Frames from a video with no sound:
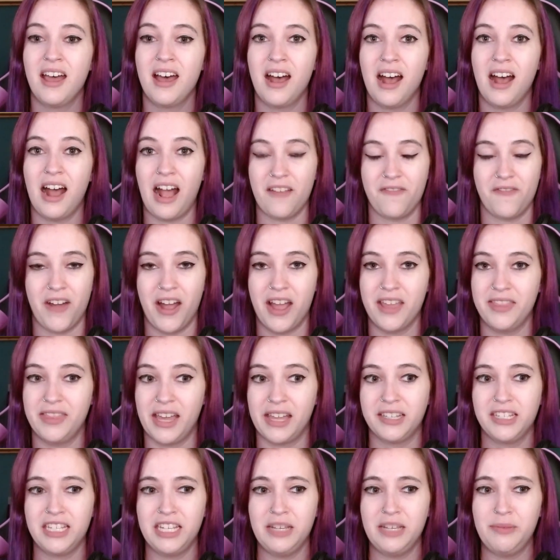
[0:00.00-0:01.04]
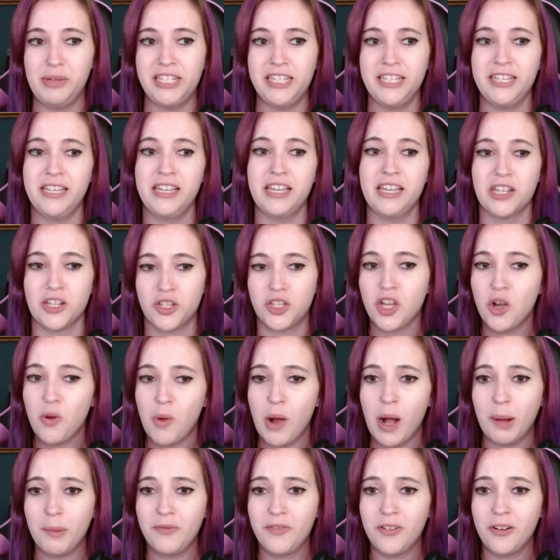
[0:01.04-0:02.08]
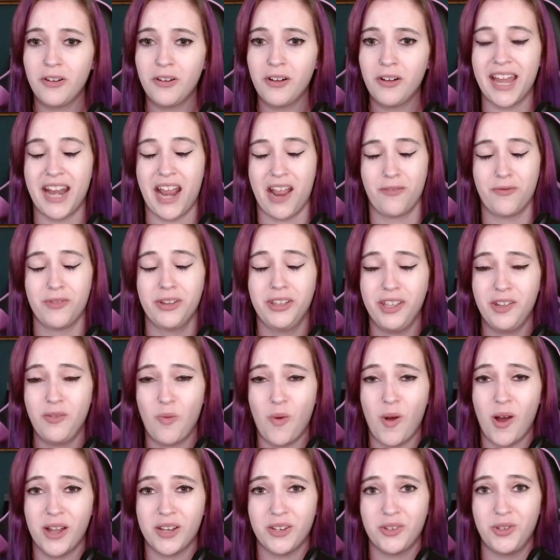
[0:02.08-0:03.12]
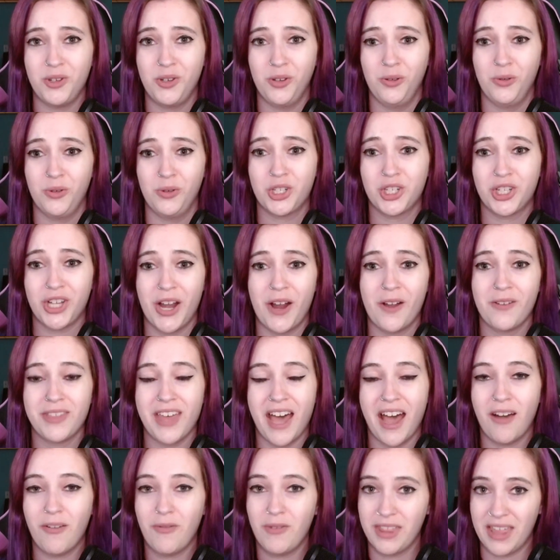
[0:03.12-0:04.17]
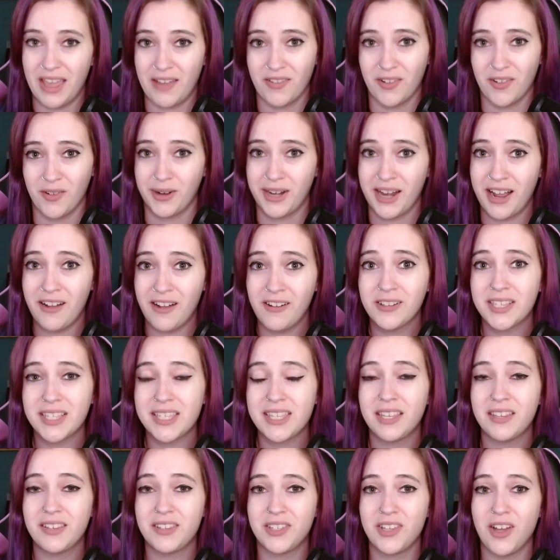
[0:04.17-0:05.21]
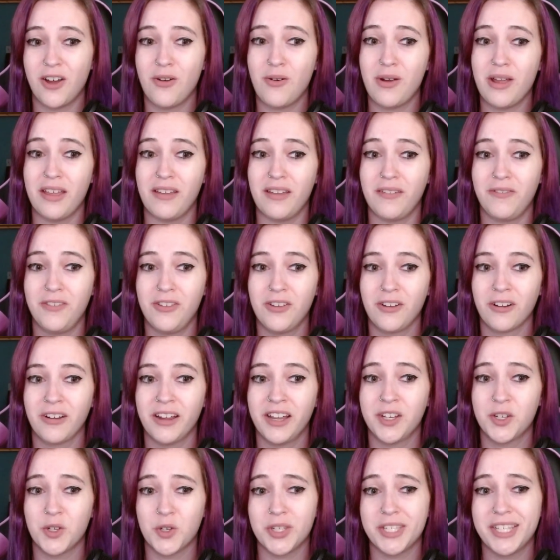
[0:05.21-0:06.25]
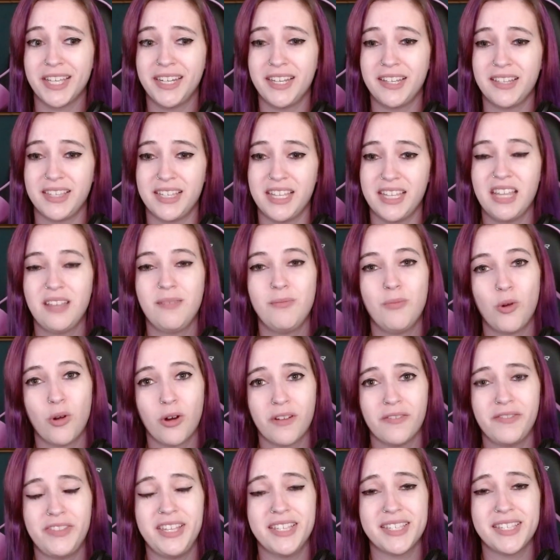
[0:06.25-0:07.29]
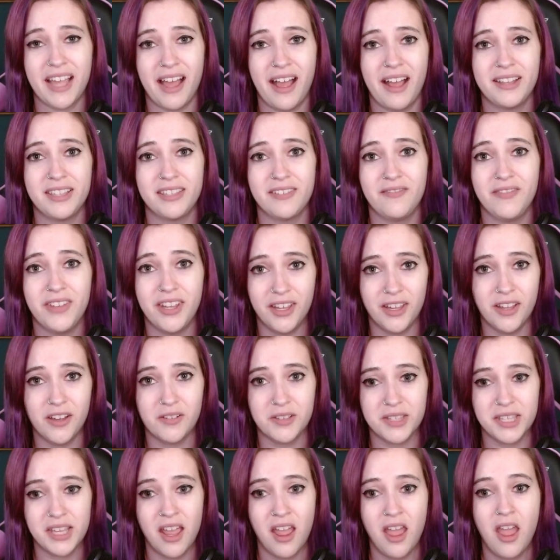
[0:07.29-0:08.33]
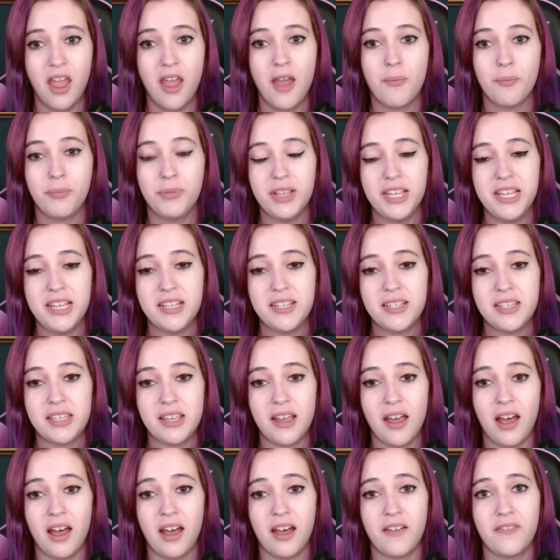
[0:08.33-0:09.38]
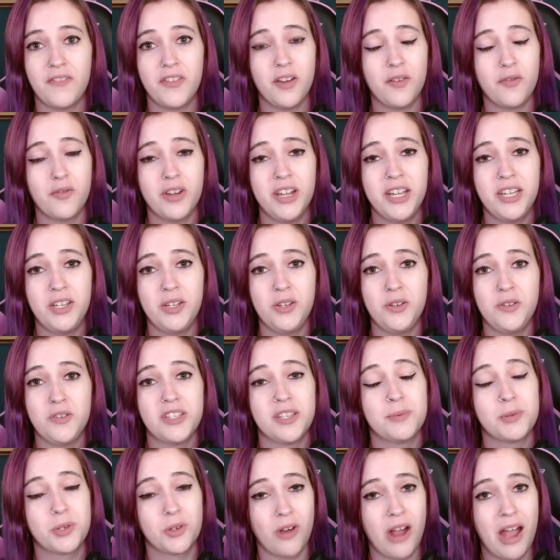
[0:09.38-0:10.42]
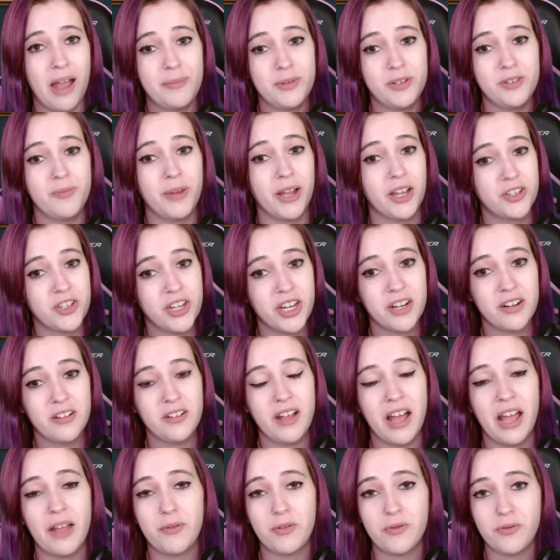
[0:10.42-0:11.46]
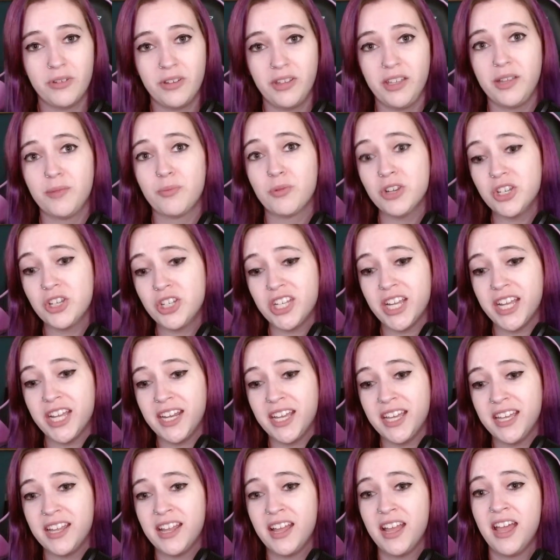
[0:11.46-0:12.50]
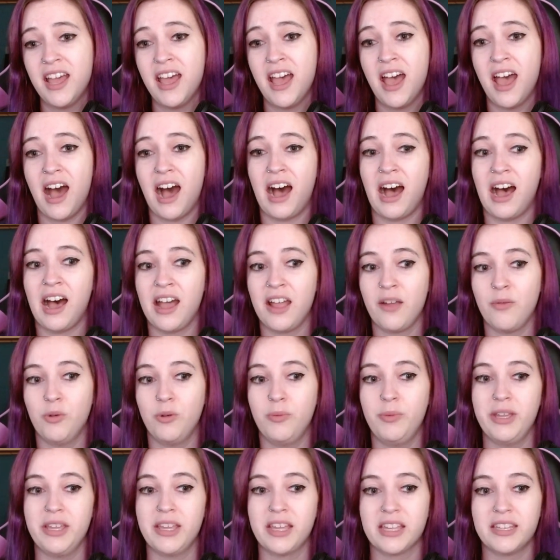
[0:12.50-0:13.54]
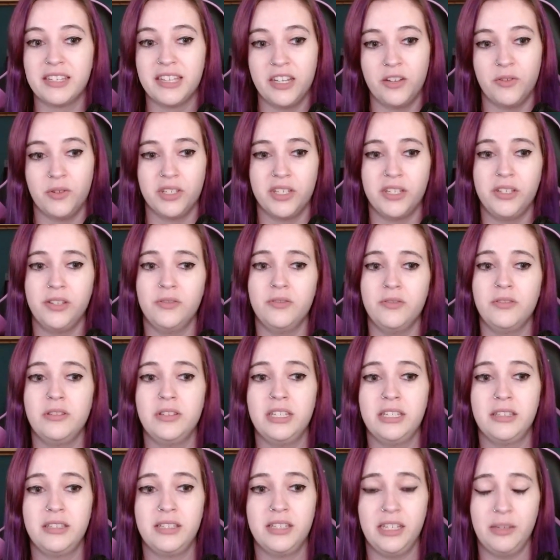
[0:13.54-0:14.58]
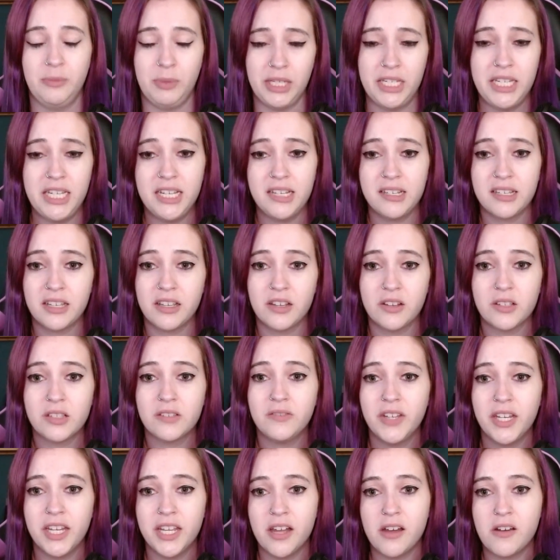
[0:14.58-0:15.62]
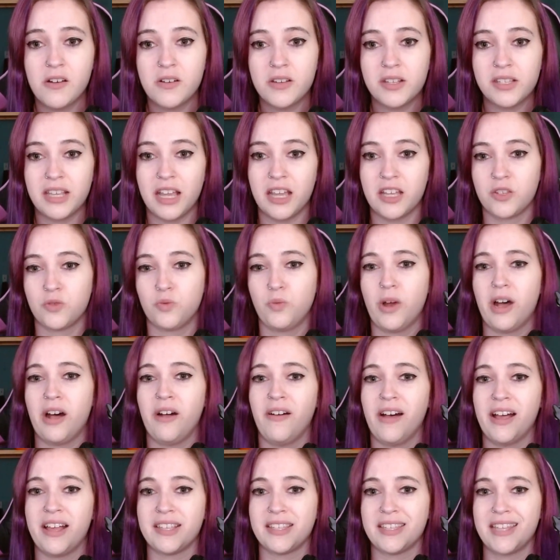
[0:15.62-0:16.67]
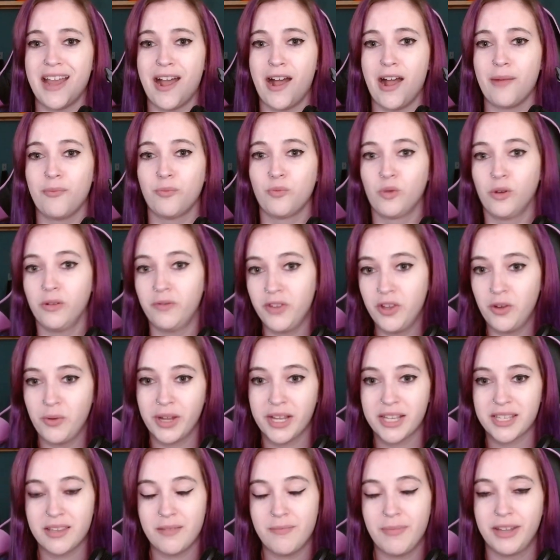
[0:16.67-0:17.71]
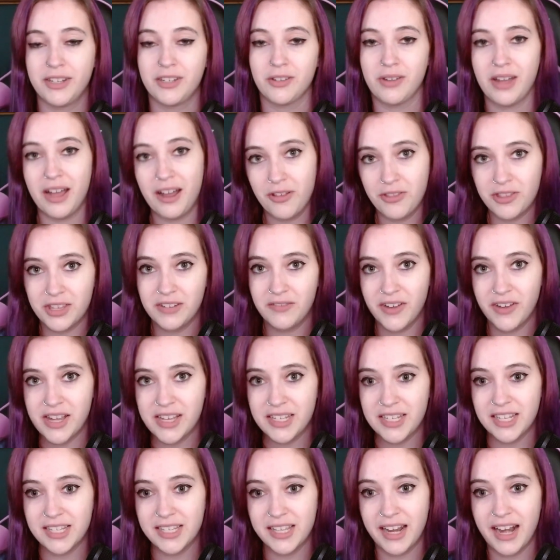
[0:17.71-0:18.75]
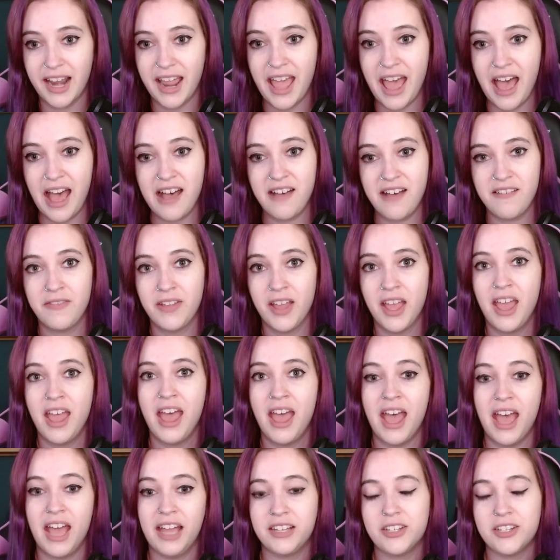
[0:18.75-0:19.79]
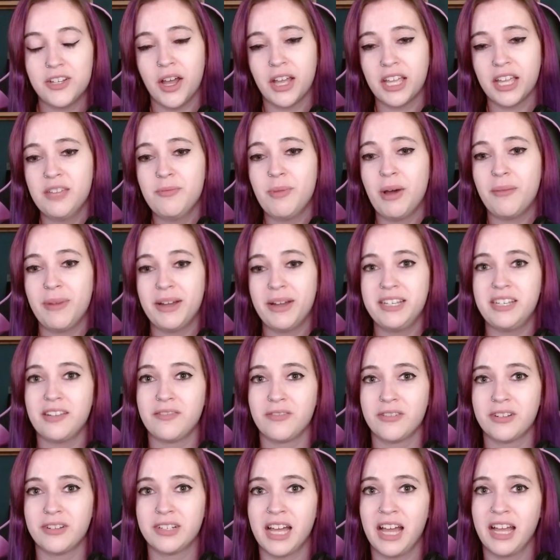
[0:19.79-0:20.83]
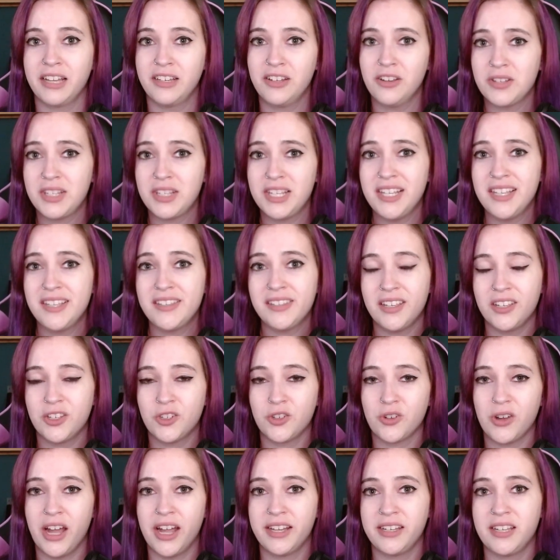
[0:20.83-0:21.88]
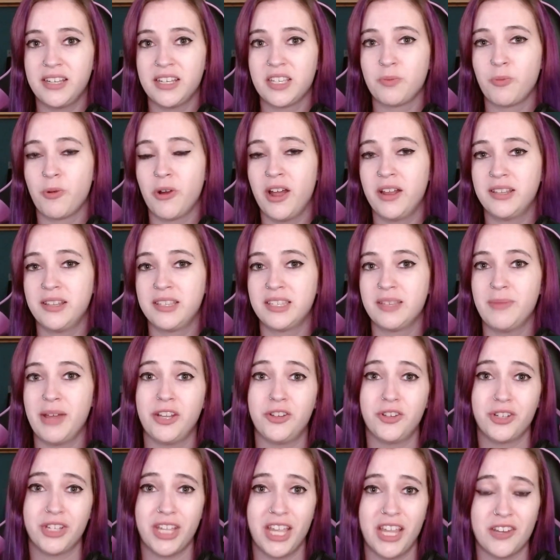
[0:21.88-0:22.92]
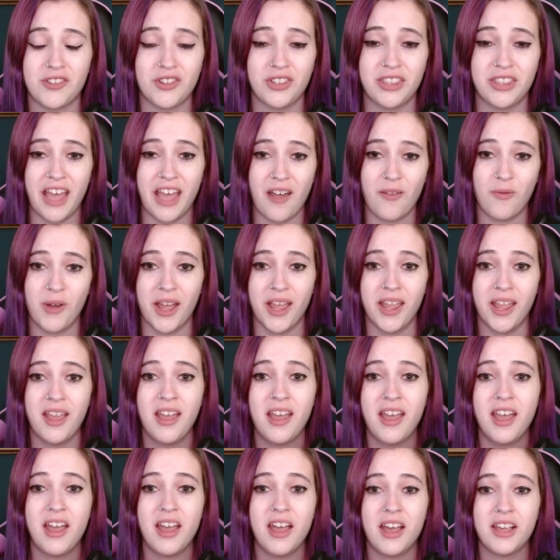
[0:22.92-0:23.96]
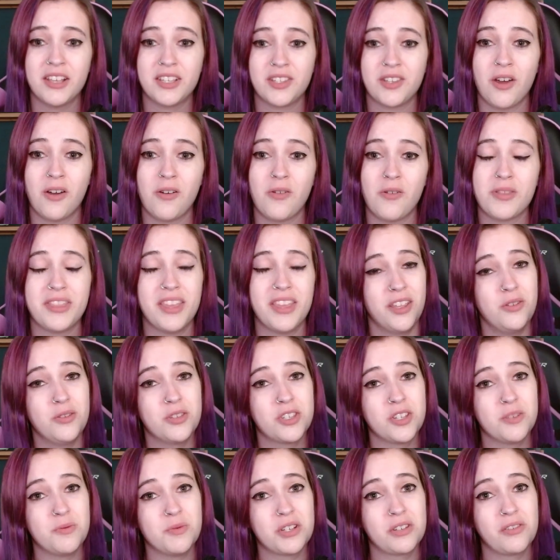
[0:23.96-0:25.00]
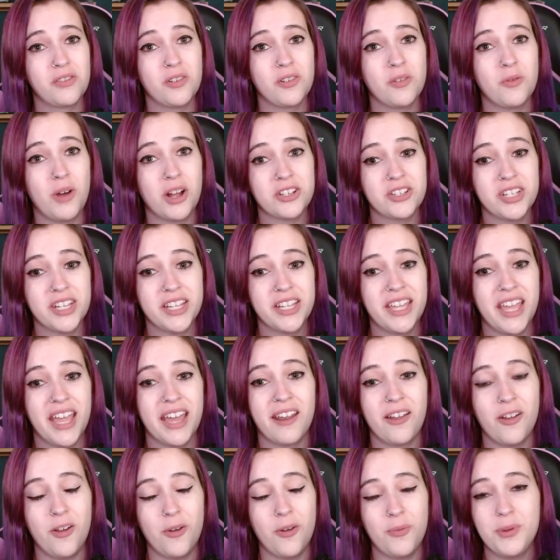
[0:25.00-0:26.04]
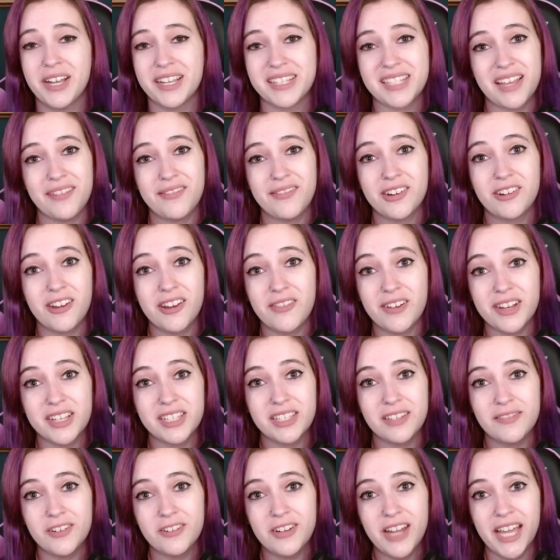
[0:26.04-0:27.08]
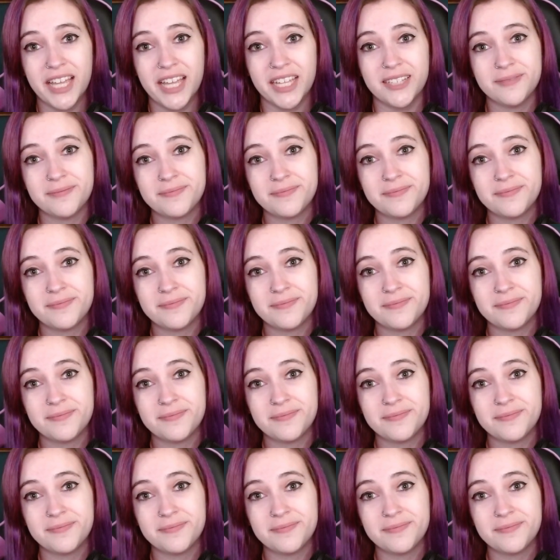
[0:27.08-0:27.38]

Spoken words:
I find that DBT is so helpful and I really want to share that with everyone else. So if you're interested in seeing more of these kinds of videos, please feel free to subscribe to my channel. I would really appreciate it. I will be continuing to do DBT skills videos, as well as now I'm reviewing some mental health devices that I have and talking about my different diagnoses and trying to spread some education way. So thank you so much for watching, and I hope you guys have a great rest of your day.